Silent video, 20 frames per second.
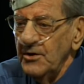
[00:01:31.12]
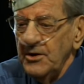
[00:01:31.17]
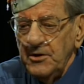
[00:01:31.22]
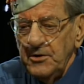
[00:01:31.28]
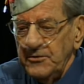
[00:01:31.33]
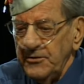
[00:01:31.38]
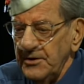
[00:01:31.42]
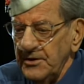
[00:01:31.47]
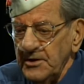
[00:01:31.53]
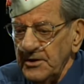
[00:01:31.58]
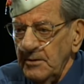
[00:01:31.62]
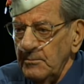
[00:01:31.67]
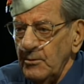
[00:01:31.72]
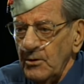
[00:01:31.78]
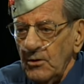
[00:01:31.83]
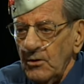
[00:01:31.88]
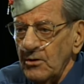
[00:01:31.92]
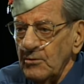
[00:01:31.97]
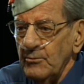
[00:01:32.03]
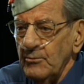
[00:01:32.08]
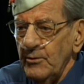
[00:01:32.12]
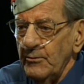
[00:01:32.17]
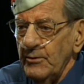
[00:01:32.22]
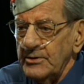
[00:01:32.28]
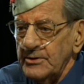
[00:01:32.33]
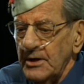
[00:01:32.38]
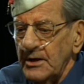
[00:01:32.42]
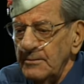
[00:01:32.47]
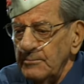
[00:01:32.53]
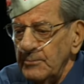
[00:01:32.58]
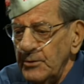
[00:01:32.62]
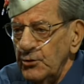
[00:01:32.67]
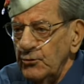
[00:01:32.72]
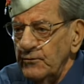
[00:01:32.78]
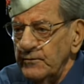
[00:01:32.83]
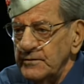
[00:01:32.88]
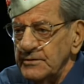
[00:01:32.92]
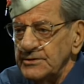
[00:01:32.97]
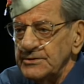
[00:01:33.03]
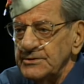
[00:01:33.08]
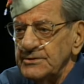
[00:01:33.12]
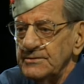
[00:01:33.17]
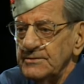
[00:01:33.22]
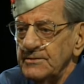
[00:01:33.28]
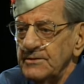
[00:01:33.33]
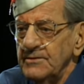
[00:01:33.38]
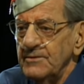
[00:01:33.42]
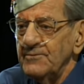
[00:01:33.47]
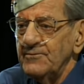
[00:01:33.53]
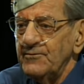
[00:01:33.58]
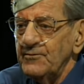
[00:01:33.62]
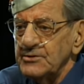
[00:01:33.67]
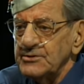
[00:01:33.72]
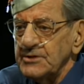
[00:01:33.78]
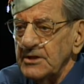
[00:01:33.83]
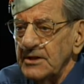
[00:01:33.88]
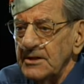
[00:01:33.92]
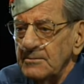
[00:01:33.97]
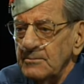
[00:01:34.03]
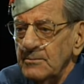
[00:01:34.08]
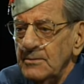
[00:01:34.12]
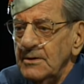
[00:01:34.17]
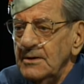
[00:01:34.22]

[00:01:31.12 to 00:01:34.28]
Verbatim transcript: Anything come along. We went on maneuvers first time,